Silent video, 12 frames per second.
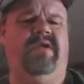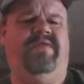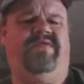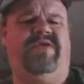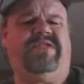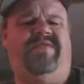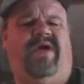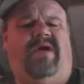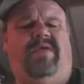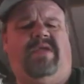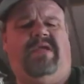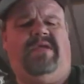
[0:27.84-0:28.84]
First of
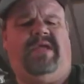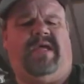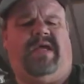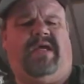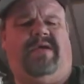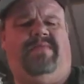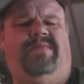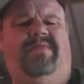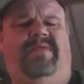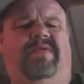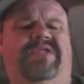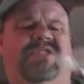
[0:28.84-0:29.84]
all,
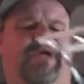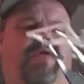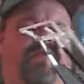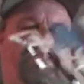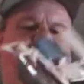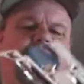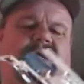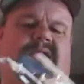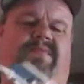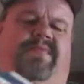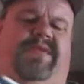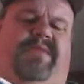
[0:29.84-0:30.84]
we'll start with
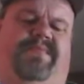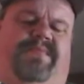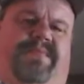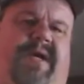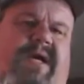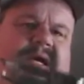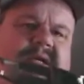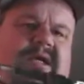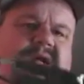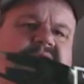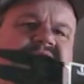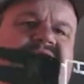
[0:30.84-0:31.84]
the
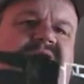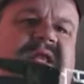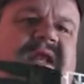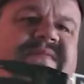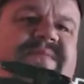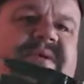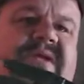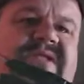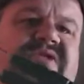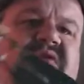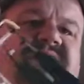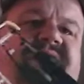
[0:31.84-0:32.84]
colors here that I've picked
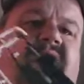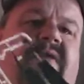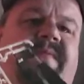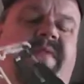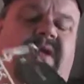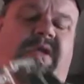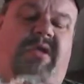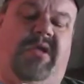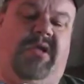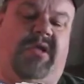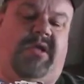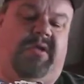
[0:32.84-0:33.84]
so far.
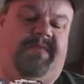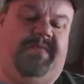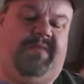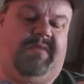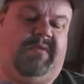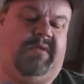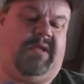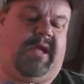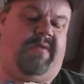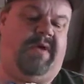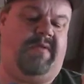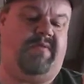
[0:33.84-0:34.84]
I
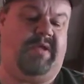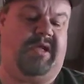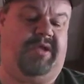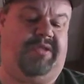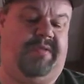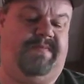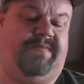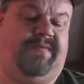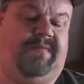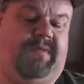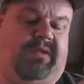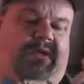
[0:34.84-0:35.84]
went with,
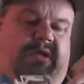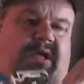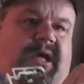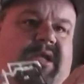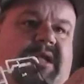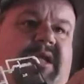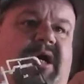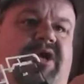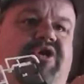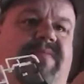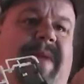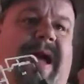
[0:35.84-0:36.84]
on the
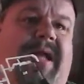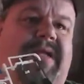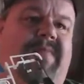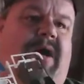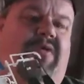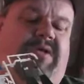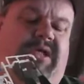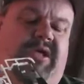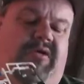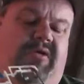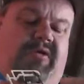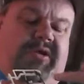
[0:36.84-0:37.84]
underbody mount
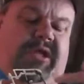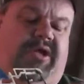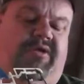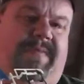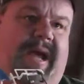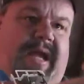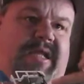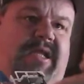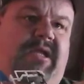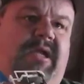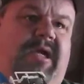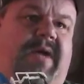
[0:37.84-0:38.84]
here, the
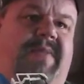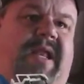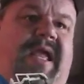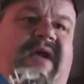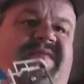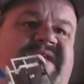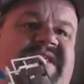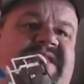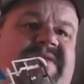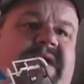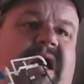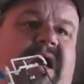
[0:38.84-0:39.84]
underbody, I'm going to have
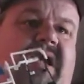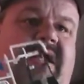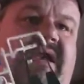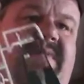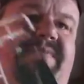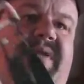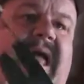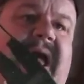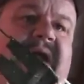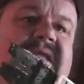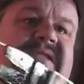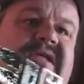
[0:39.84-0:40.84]
this in
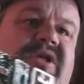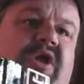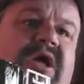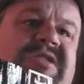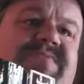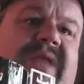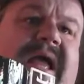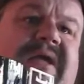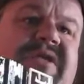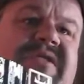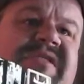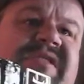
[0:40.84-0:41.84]
black. That's a gloss black.
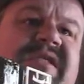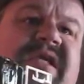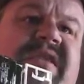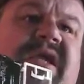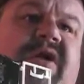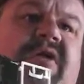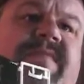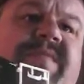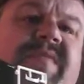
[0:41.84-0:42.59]
You can see it there.